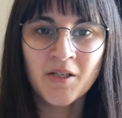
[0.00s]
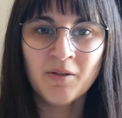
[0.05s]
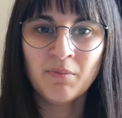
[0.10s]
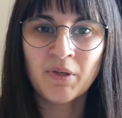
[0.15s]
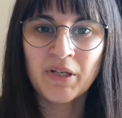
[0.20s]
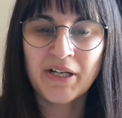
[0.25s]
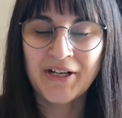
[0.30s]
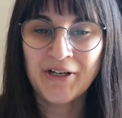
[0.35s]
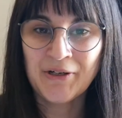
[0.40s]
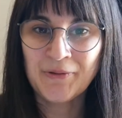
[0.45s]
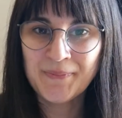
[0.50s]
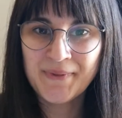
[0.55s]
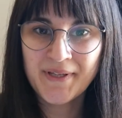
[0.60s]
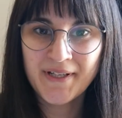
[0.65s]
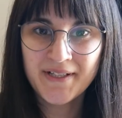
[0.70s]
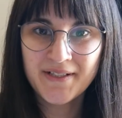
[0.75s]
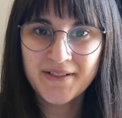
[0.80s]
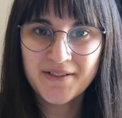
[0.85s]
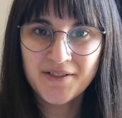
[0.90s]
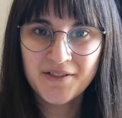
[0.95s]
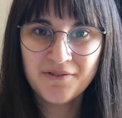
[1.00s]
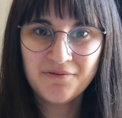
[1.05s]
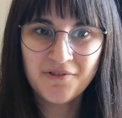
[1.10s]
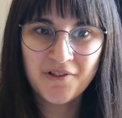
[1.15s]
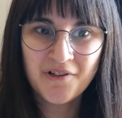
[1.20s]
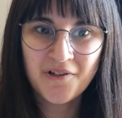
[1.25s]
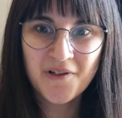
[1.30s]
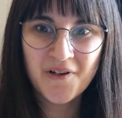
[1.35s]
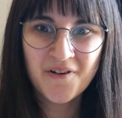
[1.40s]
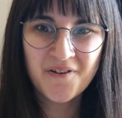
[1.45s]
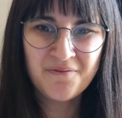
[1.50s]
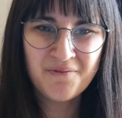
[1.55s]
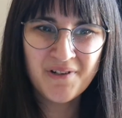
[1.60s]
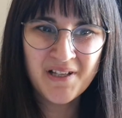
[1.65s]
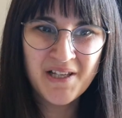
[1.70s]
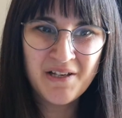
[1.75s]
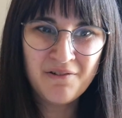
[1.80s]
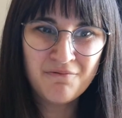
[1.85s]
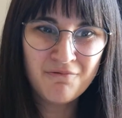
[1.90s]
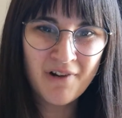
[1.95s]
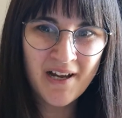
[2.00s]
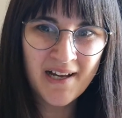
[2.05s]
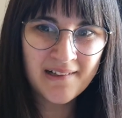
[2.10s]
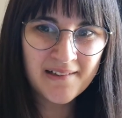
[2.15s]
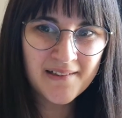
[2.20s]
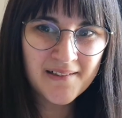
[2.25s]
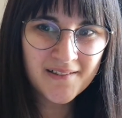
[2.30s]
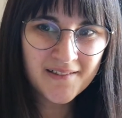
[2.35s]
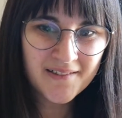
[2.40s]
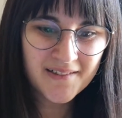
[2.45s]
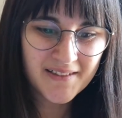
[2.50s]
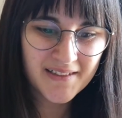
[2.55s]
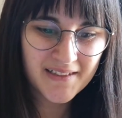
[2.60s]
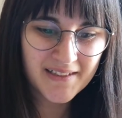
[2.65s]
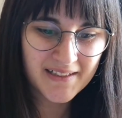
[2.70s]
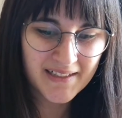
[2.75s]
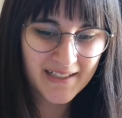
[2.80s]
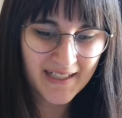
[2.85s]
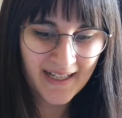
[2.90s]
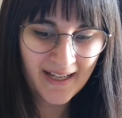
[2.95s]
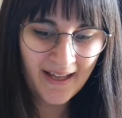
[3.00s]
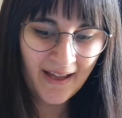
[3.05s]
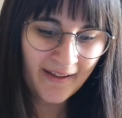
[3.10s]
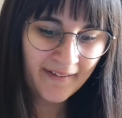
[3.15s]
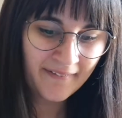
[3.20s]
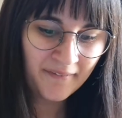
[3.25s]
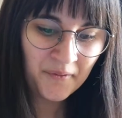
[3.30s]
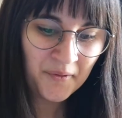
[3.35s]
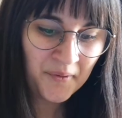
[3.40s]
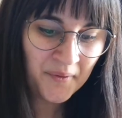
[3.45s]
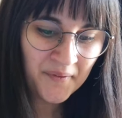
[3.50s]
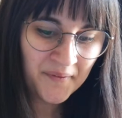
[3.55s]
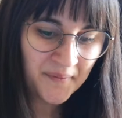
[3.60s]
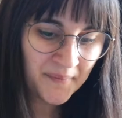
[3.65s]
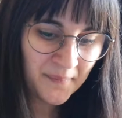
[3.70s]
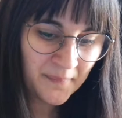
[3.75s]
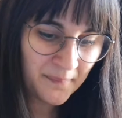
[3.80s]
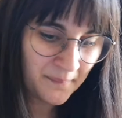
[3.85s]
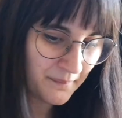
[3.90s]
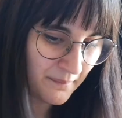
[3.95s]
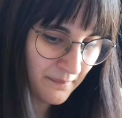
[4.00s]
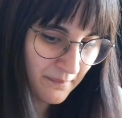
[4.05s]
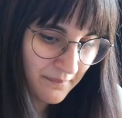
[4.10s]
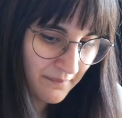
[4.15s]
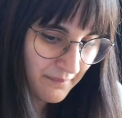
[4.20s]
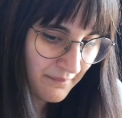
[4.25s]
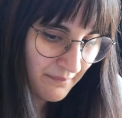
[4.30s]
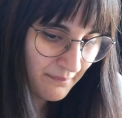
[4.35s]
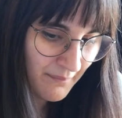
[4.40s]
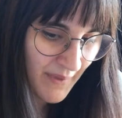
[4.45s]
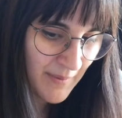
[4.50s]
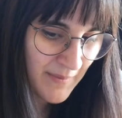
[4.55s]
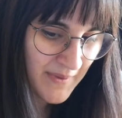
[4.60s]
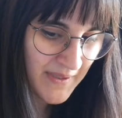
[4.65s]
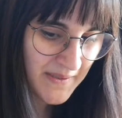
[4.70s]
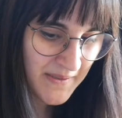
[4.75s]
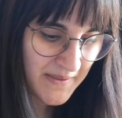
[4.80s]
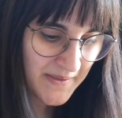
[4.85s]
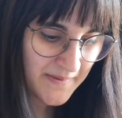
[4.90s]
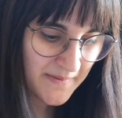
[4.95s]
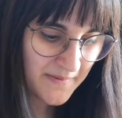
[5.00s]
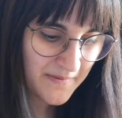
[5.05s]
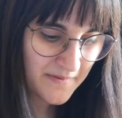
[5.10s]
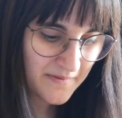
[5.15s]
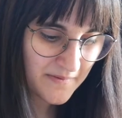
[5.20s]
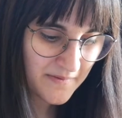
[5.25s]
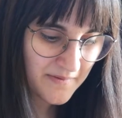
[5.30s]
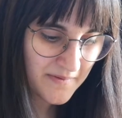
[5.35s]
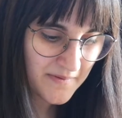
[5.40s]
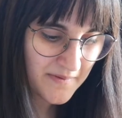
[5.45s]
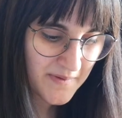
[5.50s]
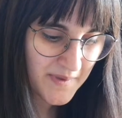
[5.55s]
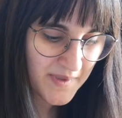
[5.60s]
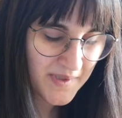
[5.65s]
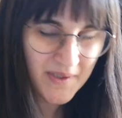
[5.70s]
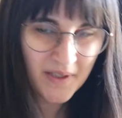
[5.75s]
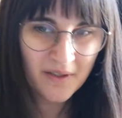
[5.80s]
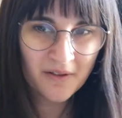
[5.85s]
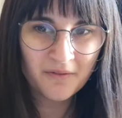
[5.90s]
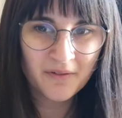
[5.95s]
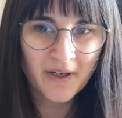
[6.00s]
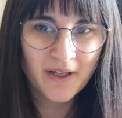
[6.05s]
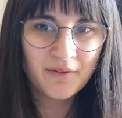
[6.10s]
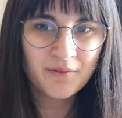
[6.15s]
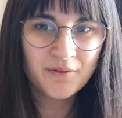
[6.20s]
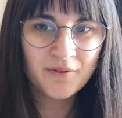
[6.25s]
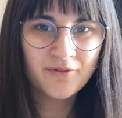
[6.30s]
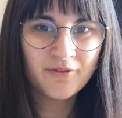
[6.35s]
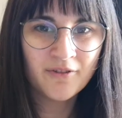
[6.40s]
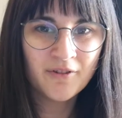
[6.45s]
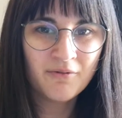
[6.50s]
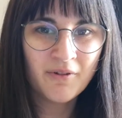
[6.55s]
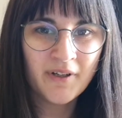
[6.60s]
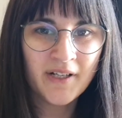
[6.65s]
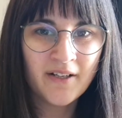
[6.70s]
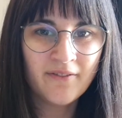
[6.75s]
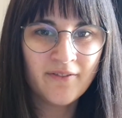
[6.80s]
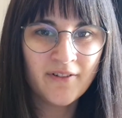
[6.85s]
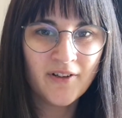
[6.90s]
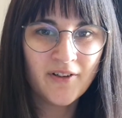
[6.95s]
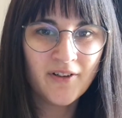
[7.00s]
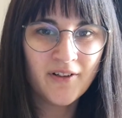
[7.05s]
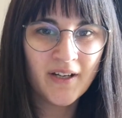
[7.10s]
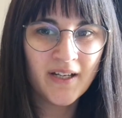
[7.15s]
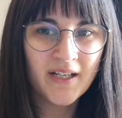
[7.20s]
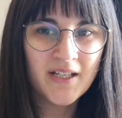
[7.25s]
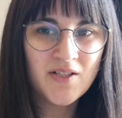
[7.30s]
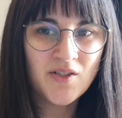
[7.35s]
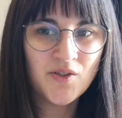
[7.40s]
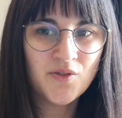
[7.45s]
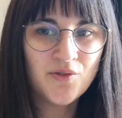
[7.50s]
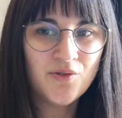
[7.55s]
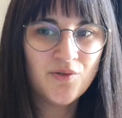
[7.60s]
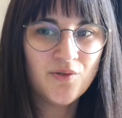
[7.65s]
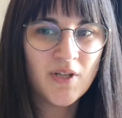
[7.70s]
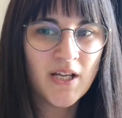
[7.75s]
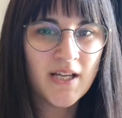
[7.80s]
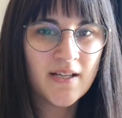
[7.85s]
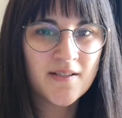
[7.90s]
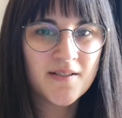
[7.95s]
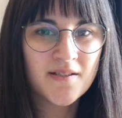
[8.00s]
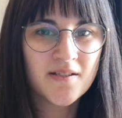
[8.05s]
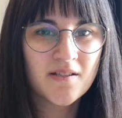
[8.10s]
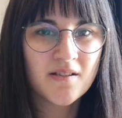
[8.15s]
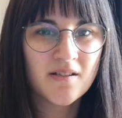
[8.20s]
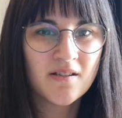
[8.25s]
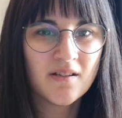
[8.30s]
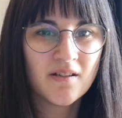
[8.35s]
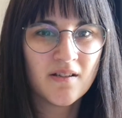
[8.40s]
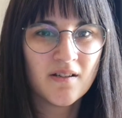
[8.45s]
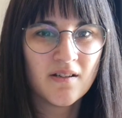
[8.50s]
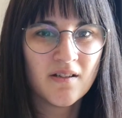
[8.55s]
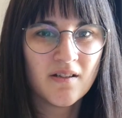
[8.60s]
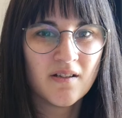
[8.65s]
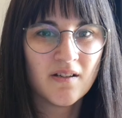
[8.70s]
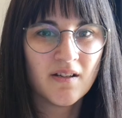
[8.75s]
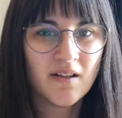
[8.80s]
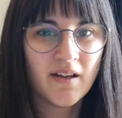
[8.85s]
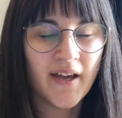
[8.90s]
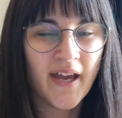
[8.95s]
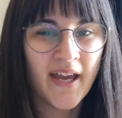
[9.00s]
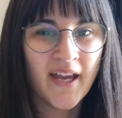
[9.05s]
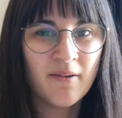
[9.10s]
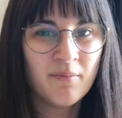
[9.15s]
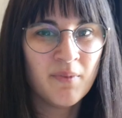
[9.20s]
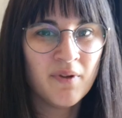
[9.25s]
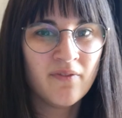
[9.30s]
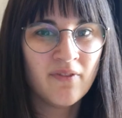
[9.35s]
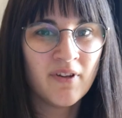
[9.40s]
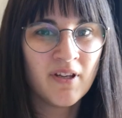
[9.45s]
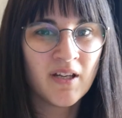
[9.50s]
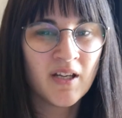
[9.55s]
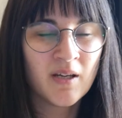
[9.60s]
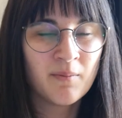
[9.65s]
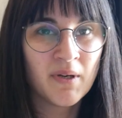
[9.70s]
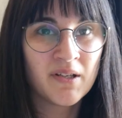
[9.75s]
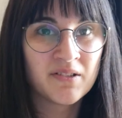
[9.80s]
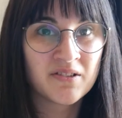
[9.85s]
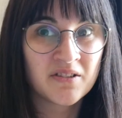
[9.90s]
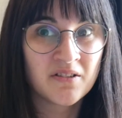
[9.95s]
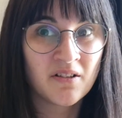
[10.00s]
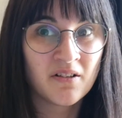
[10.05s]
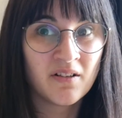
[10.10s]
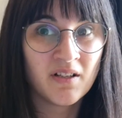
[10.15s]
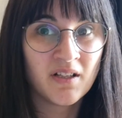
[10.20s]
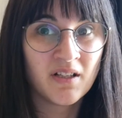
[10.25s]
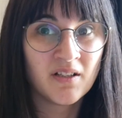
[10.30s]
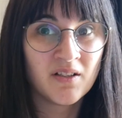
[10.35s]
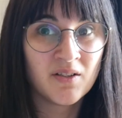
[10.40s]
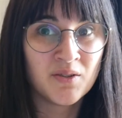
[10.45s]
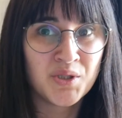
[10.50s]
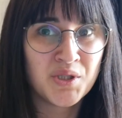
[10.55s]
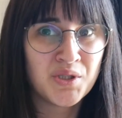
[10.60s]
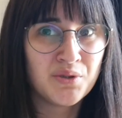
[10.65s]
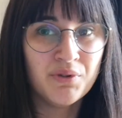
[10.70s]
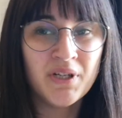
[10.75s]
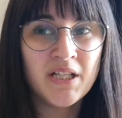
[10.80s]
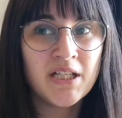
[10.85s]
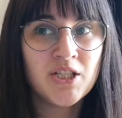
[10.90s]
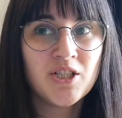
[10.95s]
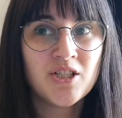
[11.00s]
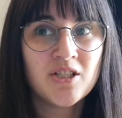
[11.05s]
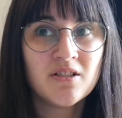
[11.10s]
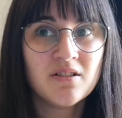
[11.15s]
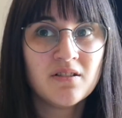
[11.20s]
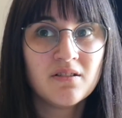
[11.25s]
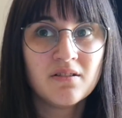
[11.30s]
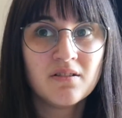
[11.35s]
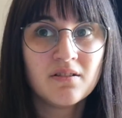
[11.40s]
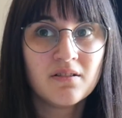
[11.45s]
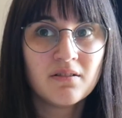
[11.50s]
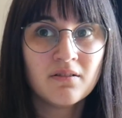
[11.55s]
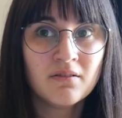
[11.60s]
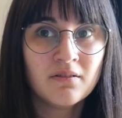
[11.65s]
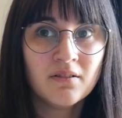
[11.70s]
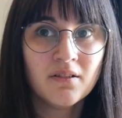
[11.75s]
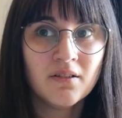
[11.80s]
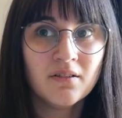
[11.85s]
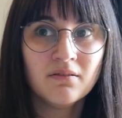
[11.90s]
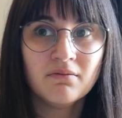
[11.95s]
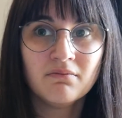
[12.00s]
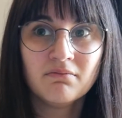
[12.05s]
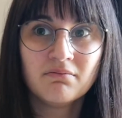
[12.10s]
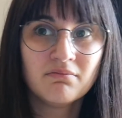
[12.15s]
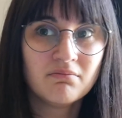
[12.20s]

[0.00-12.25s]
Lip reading: But I hope that you all are really well, and maybe stick around for whatever I do next. I have been thinking about starting Twitch, or